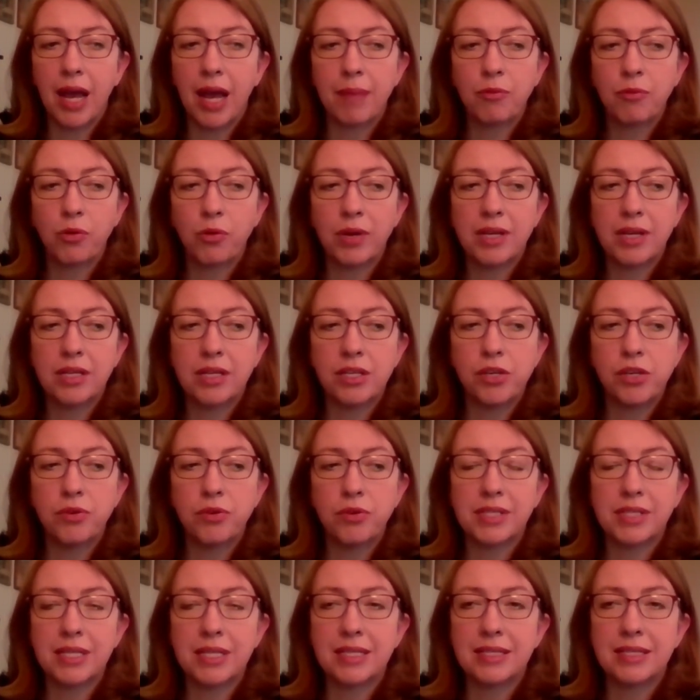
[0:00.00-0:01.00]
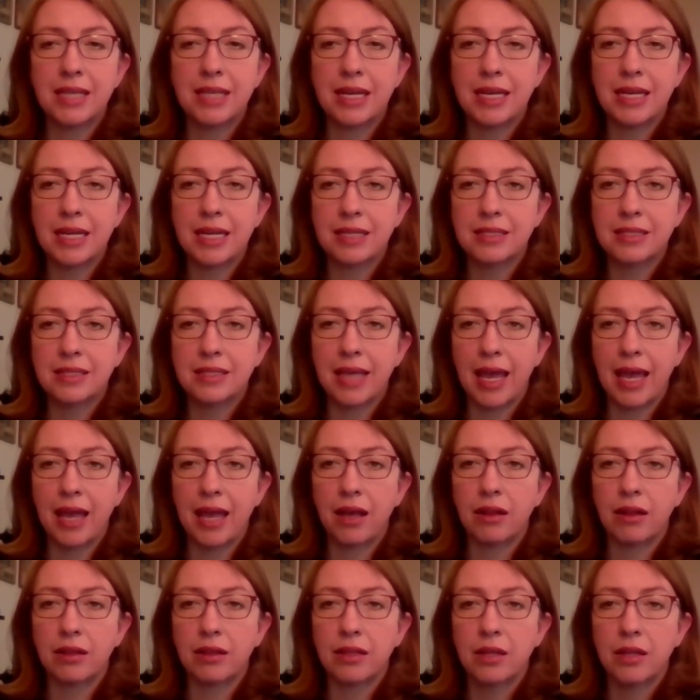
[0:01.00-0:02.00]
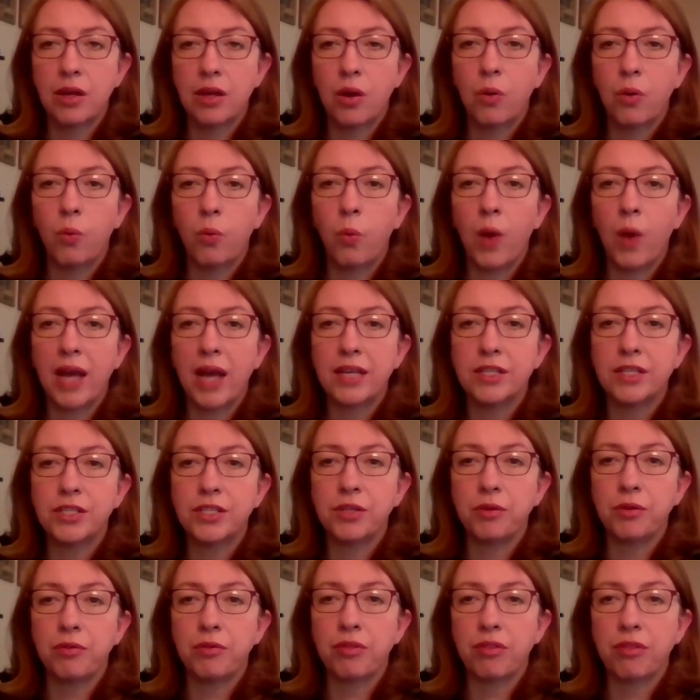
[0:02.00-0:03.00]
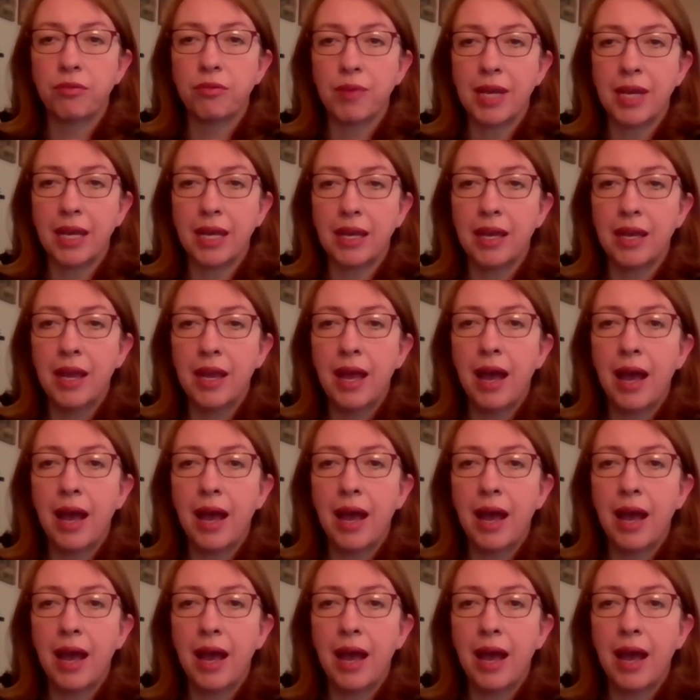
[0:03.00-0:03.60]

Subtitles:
I'm going to use an ascending scale, 1, 2, 3.